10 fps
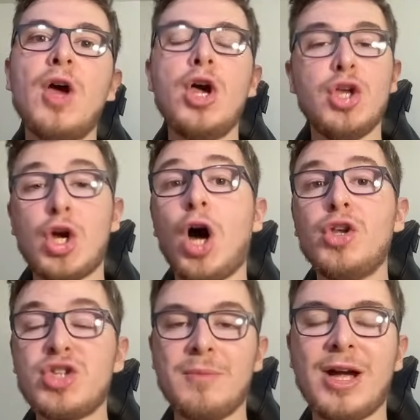You can't
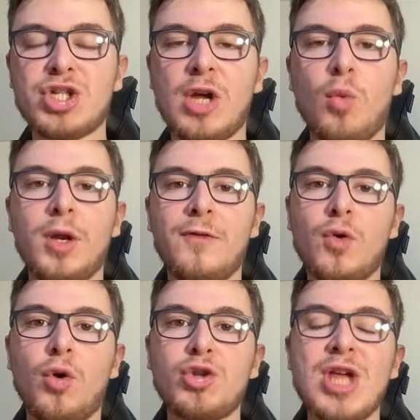use in Matchday 1, of
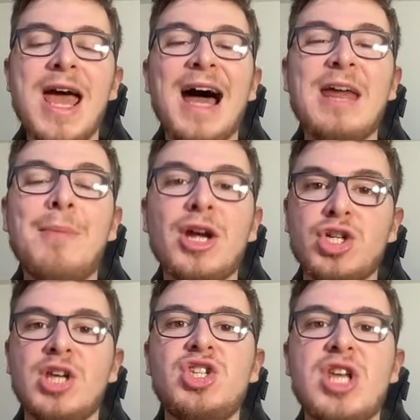course, and in
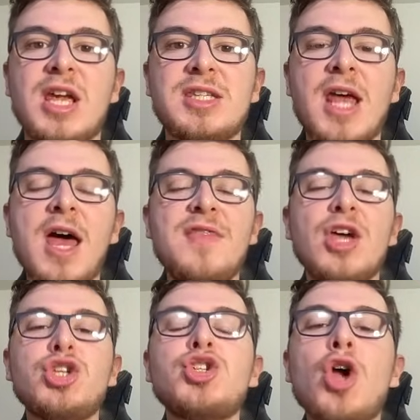Matchday 6 there's
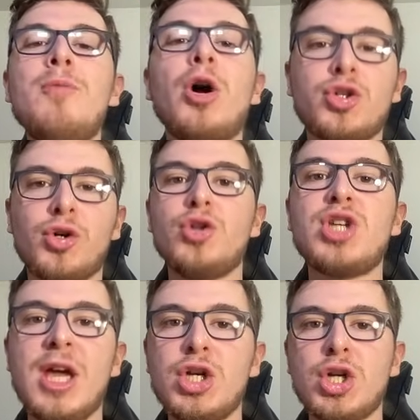so much
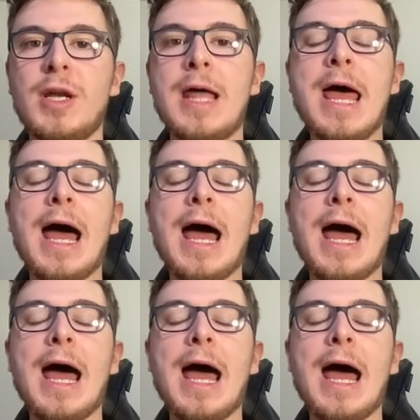rotation,